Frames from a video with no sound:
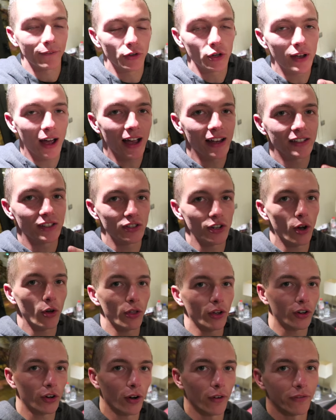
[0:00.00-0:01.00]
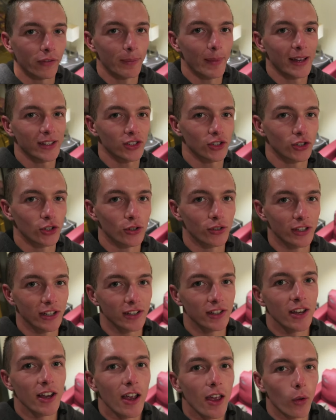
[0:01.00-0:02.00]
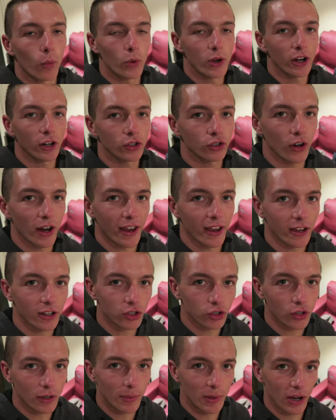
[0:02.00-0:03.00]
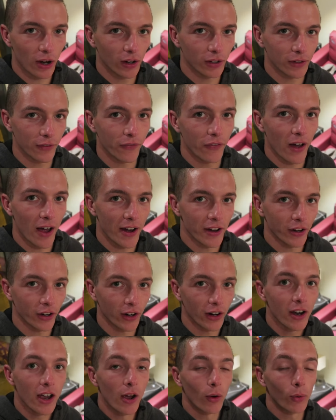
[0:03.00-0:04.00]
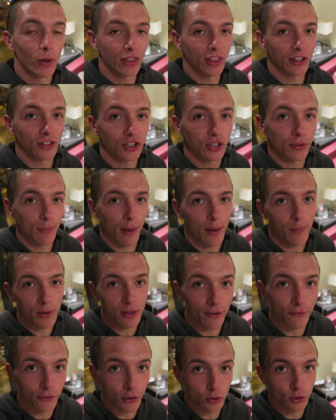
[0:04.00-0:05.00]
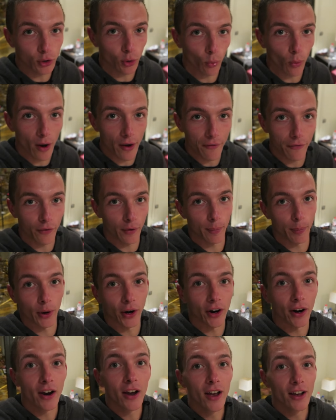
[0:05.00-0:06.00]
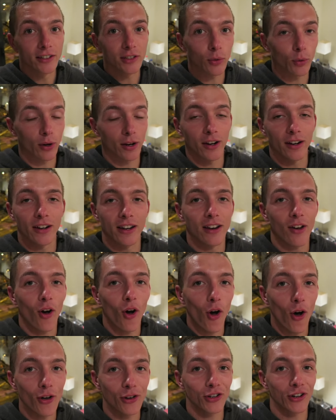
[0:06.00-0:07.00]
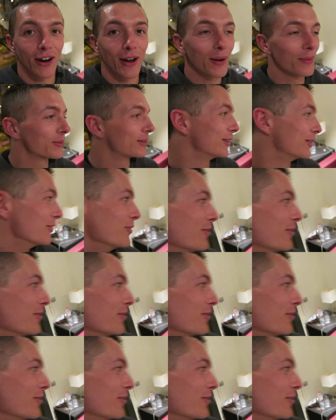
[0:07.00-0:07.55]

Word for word: If you guys know the girl from Massachusetts, we are trying extremely hard to find her. We think she may be the future wife for Bert. So we're gonna need all your help to